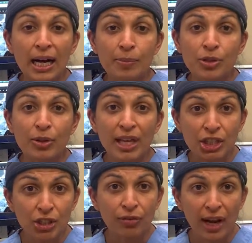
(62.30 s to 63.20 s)
So then
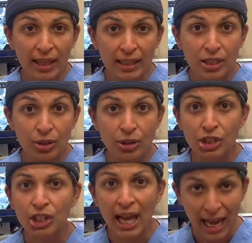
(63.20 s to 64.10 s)
she finally knew that
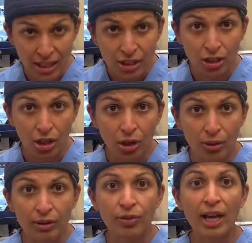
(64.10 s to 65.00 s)
she had to
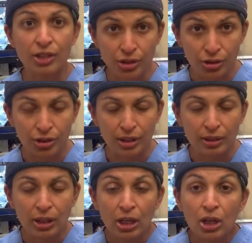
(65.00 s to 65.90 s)
go and find a
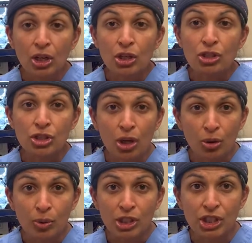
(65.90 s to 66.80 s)
surgeon. So
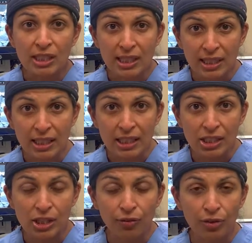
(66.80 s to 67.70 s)
when she did
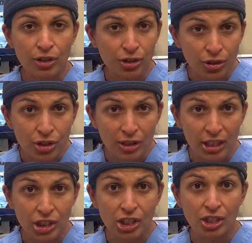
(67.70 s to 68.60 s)
this, the first surgeon
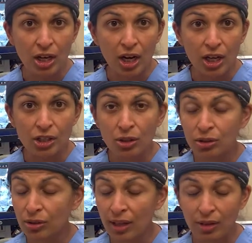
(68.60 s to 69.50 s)
that she saw
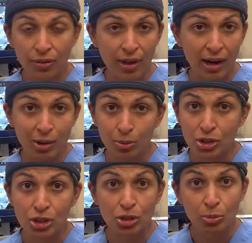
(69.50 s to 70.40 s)
told her that her thyroid
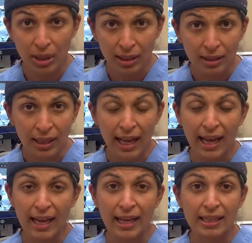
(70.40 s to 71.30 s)
was too big
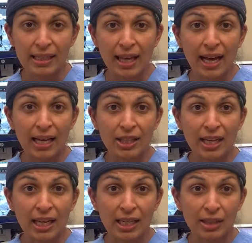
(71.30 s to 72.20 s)
and that
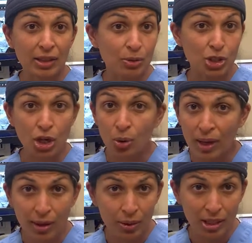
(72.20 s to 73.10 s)
there was no
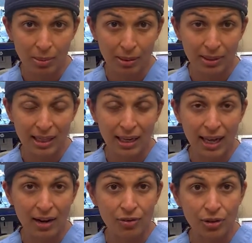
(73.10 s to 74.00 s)
way they were gonna be able to get it
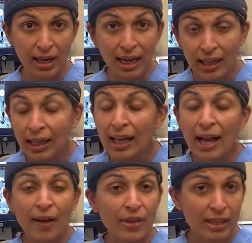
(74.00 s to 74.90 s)
out of her neck
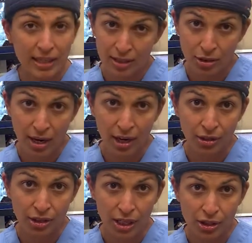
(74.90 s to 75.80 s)
and they needed to crack
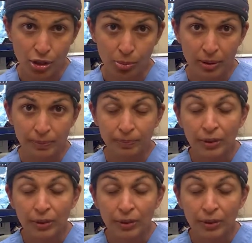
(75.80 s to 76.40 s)
her chest open.